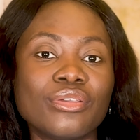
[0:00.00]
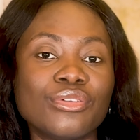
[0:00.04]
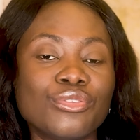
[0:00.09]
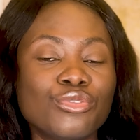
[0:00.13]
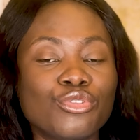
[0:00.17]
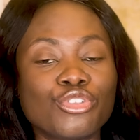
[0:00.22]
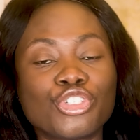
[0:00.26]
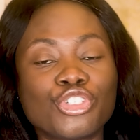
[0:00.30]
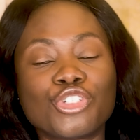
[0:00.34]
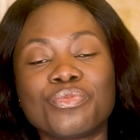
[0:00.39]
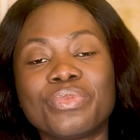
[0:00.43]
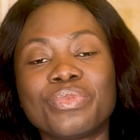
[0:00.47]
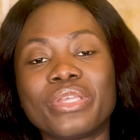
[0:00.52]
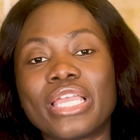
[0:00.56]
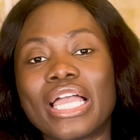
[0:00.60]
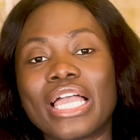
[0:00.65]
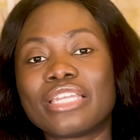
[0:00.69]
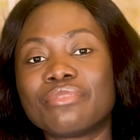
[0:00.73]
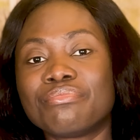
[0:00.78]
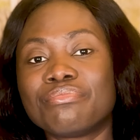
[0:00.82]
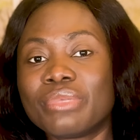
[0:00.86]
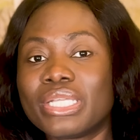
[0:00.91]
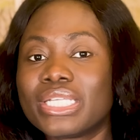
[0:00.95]
you should be
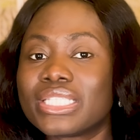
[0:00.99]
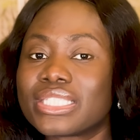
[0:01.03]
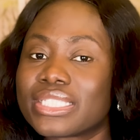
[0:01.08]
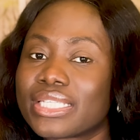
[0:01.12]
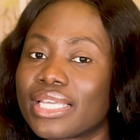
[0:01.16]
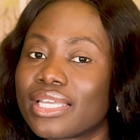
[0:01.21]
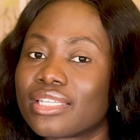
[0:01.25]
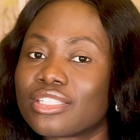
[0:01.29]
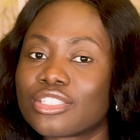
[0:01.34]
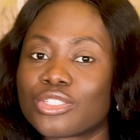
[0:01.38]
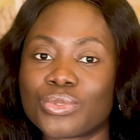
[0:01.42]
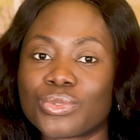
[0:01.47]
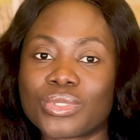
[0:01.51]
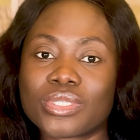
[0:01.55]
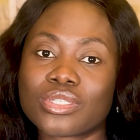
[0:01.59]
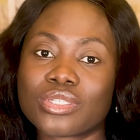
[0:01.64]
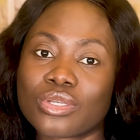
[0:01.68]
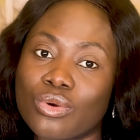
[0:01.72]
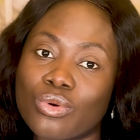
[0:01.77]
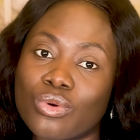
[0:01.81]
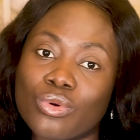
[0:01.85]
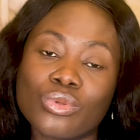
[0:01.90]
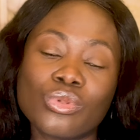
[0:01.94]
admitted to a
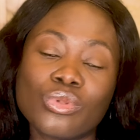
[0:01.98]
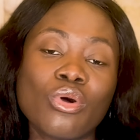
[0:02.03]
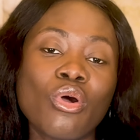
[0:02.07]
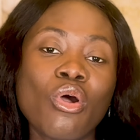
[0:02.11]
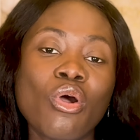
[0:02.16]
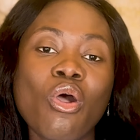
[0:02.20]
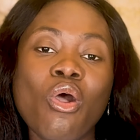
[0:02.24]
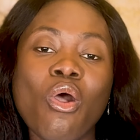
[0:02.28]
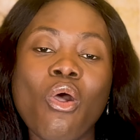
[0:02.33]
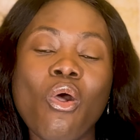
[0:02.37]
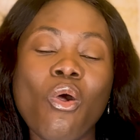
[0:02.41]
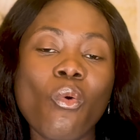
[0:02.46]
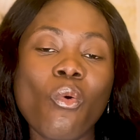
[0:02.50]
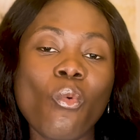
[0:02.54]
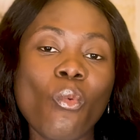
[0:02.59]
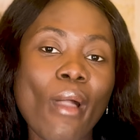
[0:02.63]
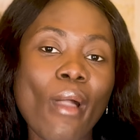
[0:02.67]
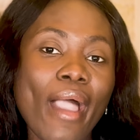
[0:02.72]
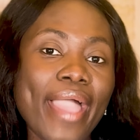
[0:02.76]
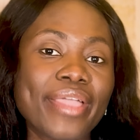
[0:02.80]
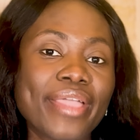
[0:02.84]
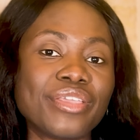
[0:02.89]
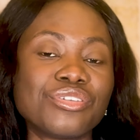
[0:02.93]
school or
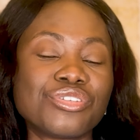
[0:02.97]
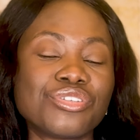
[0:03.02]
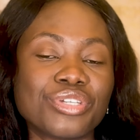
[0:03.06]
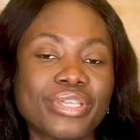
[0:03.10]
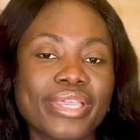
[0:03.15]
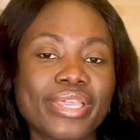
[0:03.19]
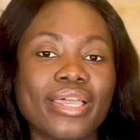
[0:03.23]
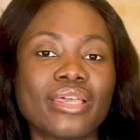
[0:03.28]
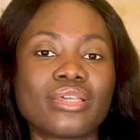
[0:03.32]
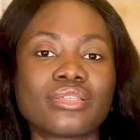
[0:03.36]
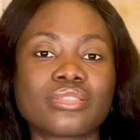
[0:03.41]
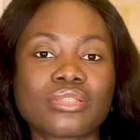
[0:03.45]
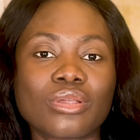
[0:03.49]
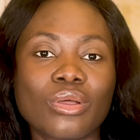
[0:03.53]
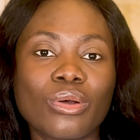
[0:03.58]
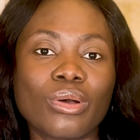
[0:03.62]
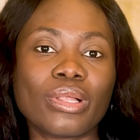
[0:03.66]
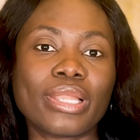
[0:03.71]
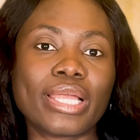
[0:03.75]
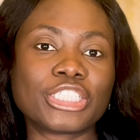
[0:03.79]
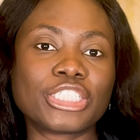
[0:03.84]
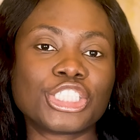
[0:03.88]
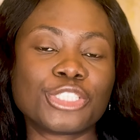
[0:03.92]
why you should get a
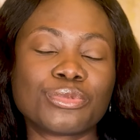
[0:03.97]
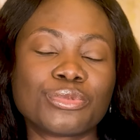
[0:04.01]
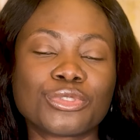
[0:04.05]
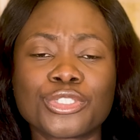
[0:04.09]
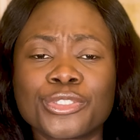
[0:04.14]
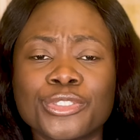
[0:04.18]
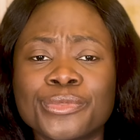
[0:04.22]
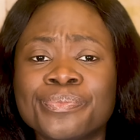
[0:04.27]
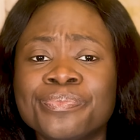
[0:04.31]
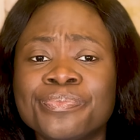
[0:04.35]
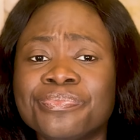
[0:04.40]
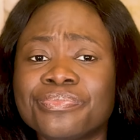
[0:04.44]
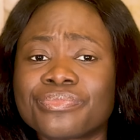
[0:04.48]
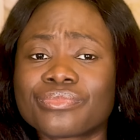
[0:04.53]
scholarship. So